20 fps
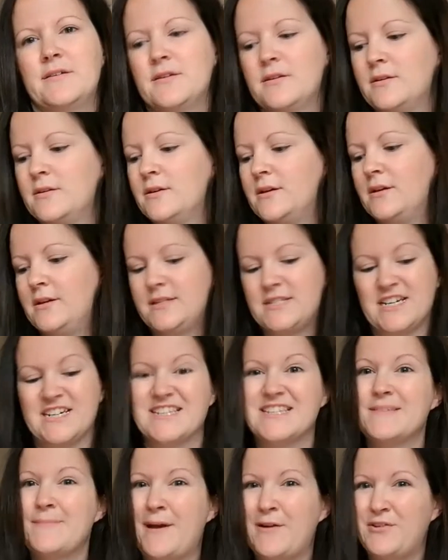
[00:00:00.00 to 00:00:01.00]
It
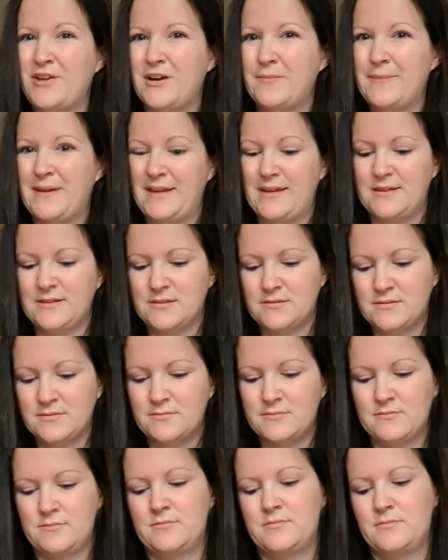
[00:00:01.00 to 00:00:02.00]
does smell yummy.
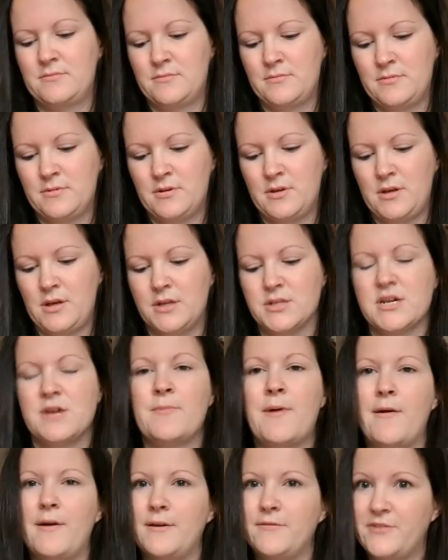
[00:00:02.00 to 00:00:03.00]
And don't
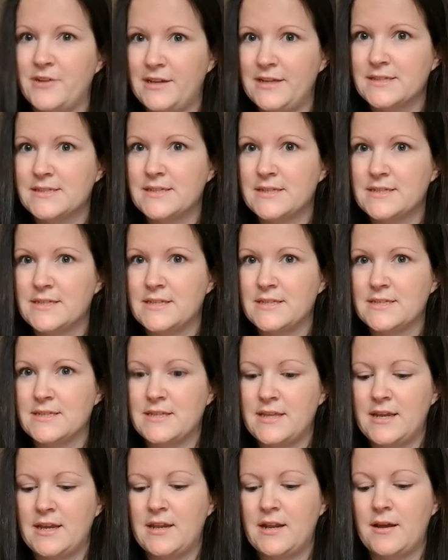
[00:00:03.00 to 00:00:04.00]
worry, if you're listening to this and
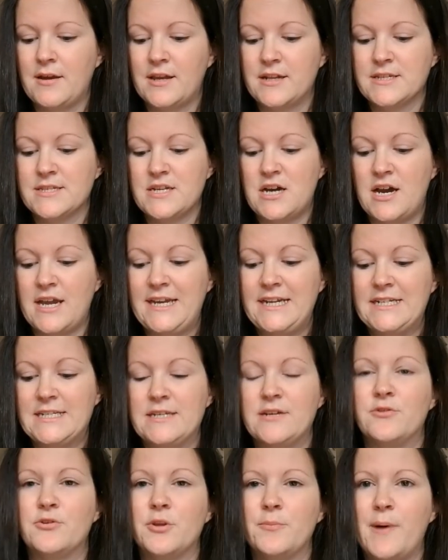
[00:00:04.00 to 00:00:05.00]
thinking I'm going to start
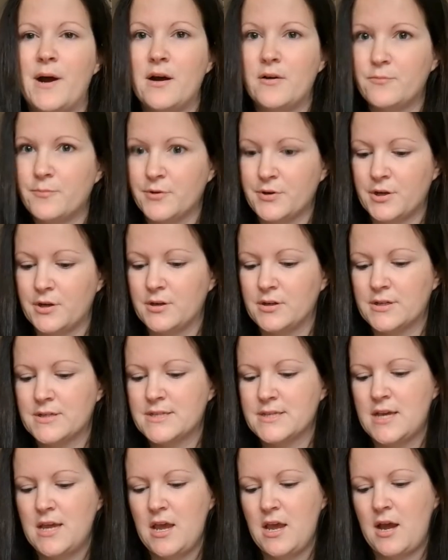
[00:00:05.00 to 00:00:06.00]
eating all the bath products,
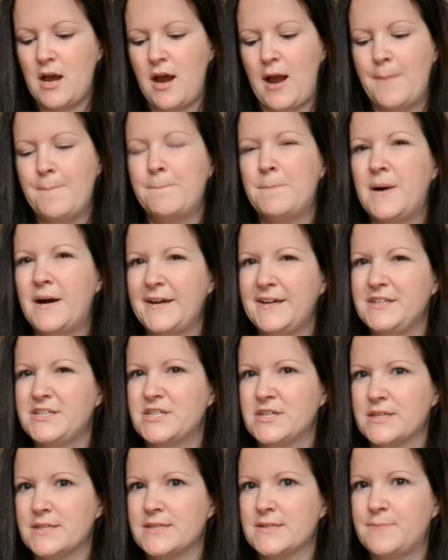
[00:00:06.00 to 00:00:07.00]
I might
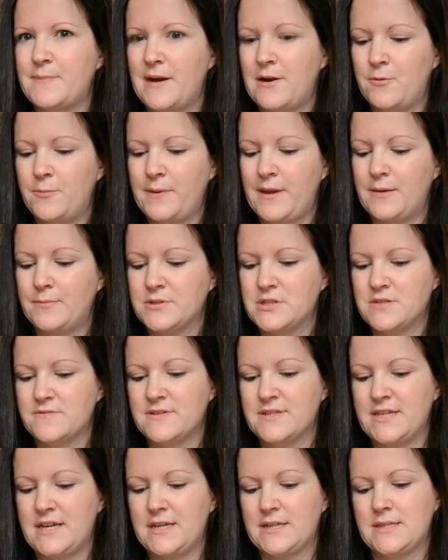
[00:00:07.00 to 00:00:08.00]
just about be able to
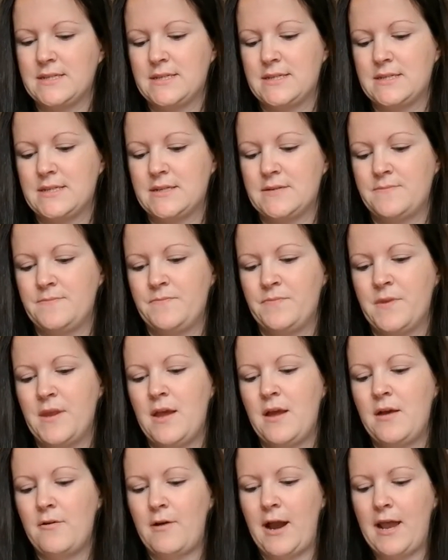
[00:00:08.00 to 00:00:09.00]
resist.
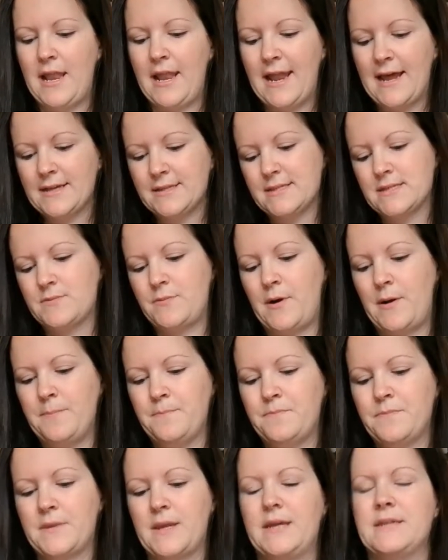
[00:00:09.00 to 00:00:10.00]
Right, last
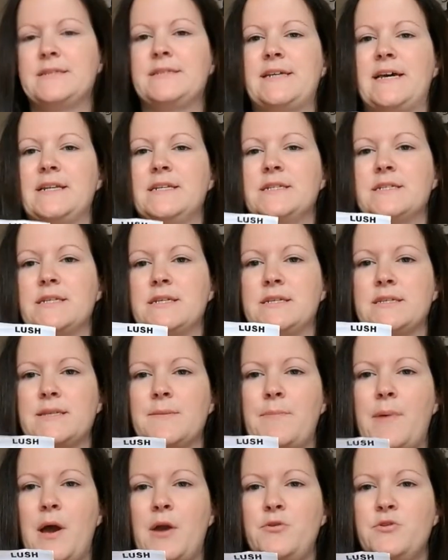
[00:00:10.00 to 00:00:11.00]
one, Santa's
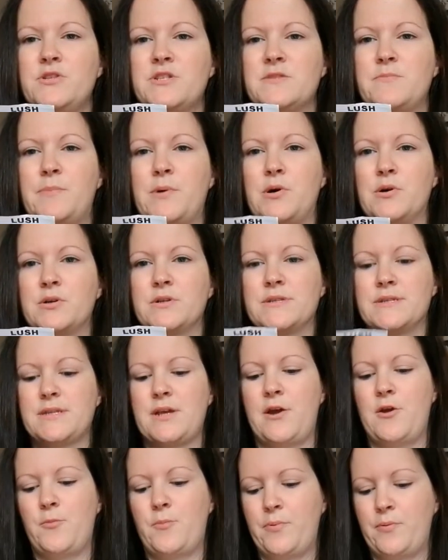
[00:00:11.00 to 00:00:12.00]
Post Box
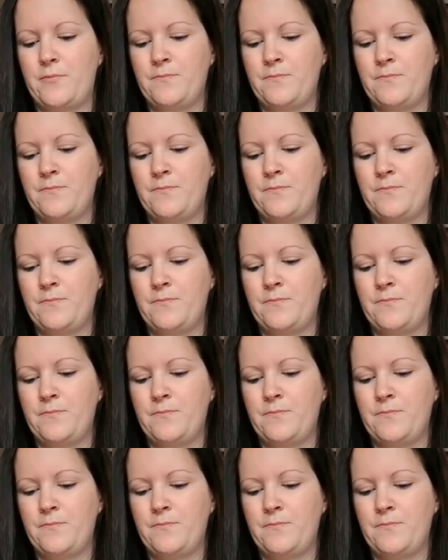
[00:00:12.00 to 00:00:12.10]
Soap.